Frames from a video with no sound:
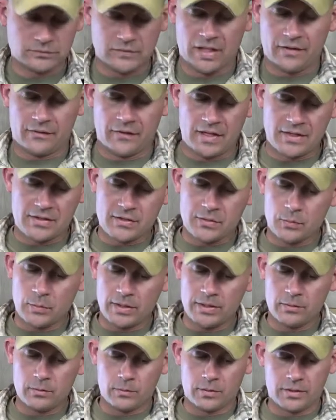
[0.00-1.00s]
If that's the
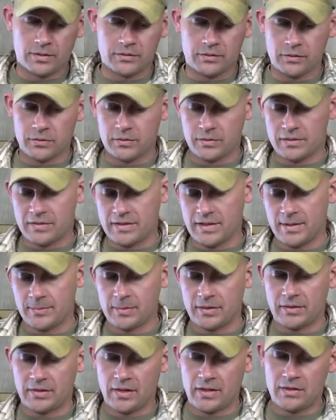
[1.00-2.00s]
way you want to do your
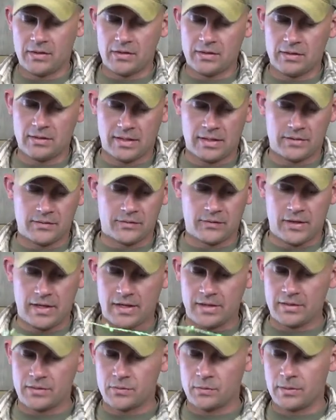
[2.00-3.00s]
segmentation, that's
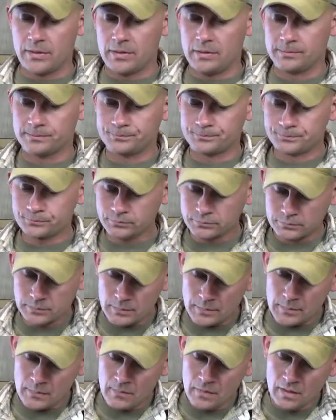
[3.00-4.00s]
fine as well.
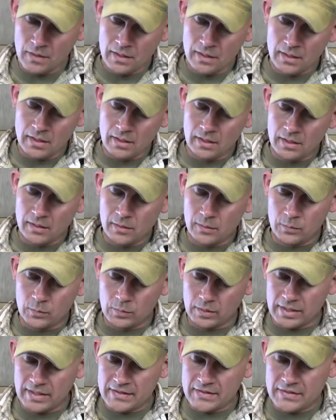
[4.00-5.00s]

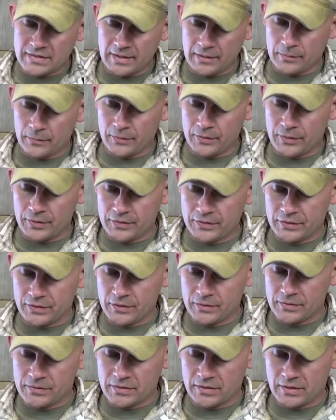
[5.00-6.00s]
What I settled on
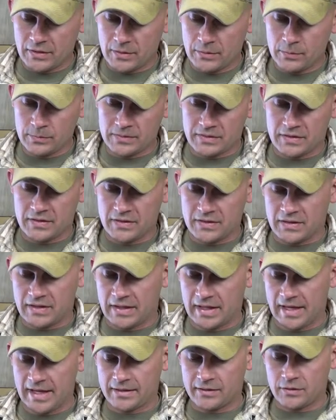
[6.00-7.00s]
years ago was this
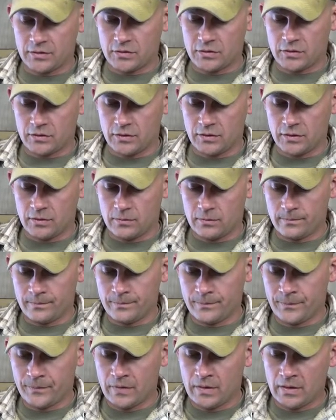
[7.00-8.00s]
cactus chenille,
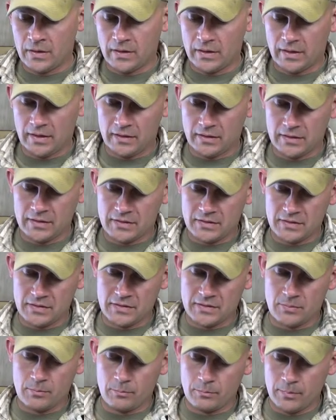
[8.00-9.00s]
and this
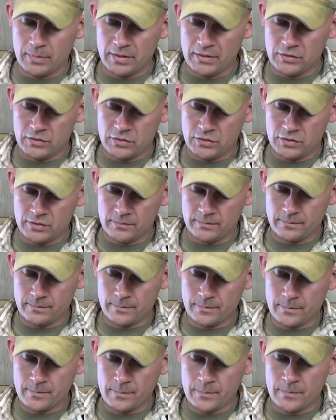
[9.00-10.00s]
is Midge.
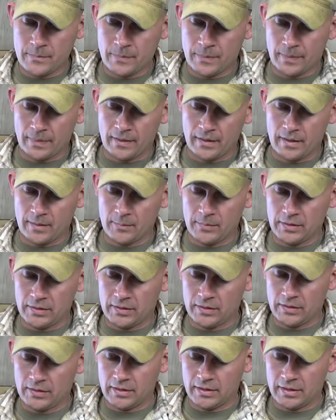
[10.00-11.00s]
I
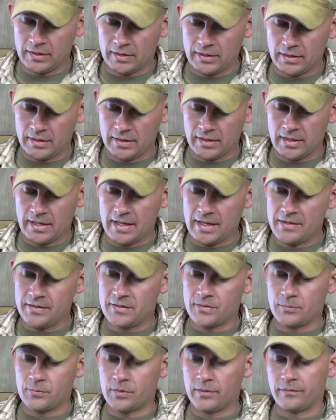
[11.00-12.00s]
mean, it has
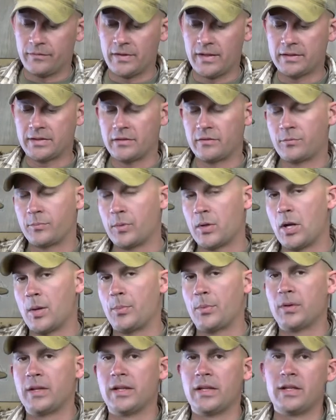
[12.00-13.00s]
some reflective
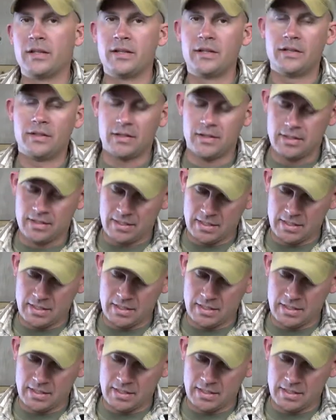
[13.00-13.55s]
property in it.